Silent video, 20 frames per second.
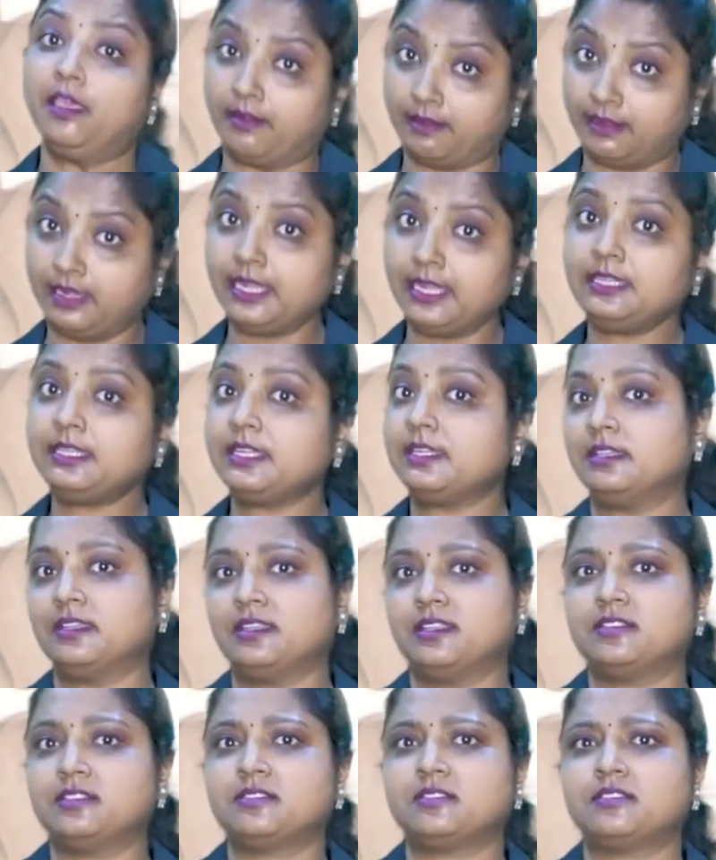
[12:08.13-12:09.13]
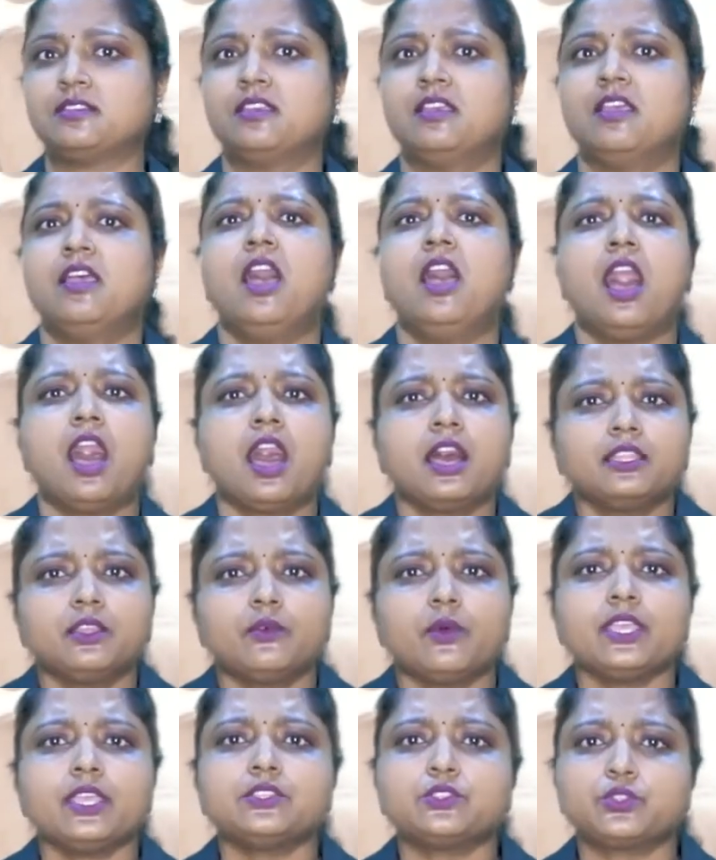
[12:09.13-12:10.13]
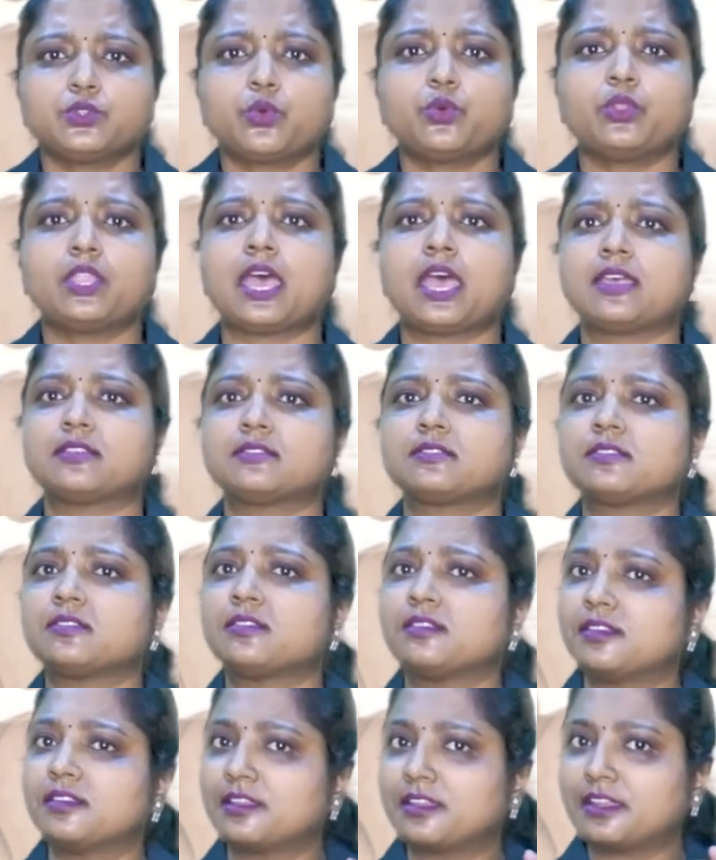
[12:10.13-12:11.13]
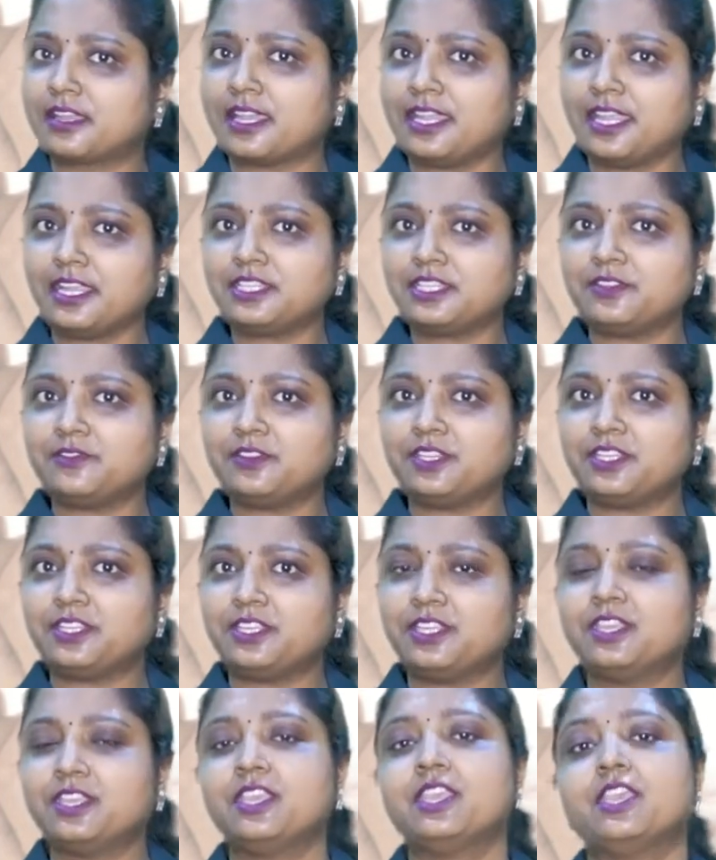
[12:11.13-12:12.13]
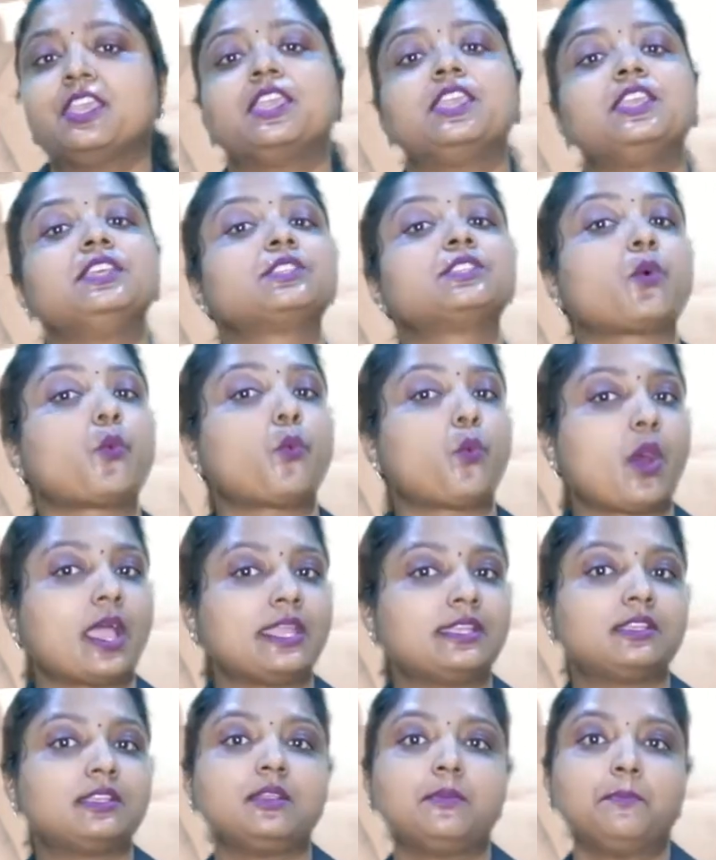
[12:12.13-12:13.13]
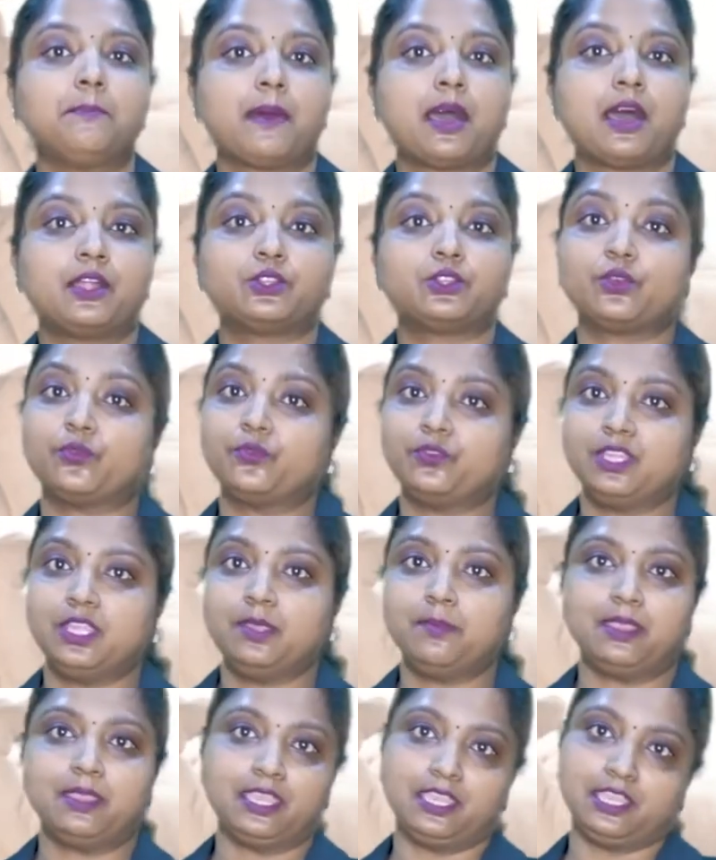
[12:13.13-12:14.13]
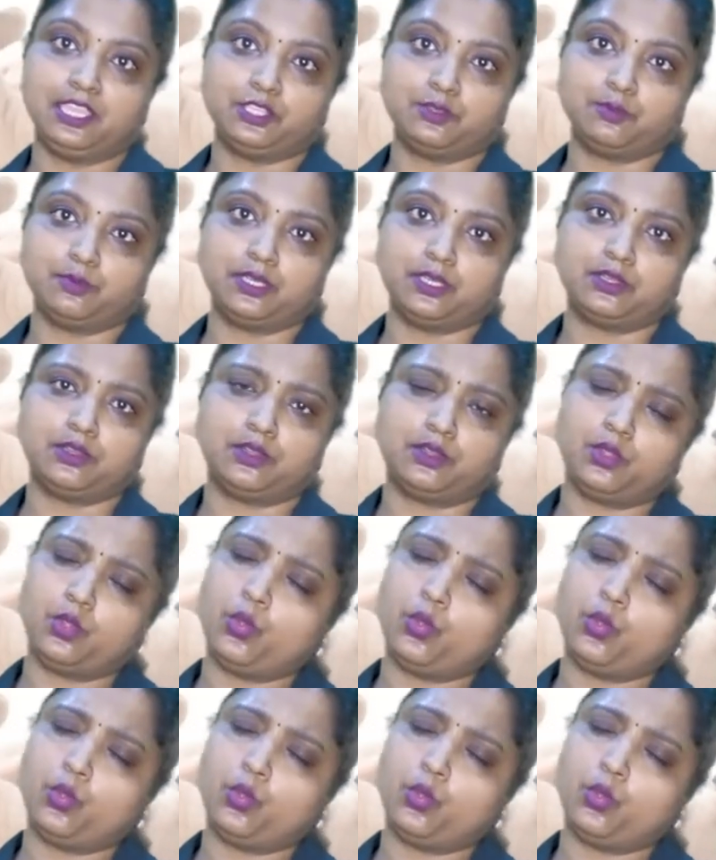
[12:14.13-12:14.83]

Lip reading: Relatedness, otherwise known as connectivity, is a vital part of team engagement.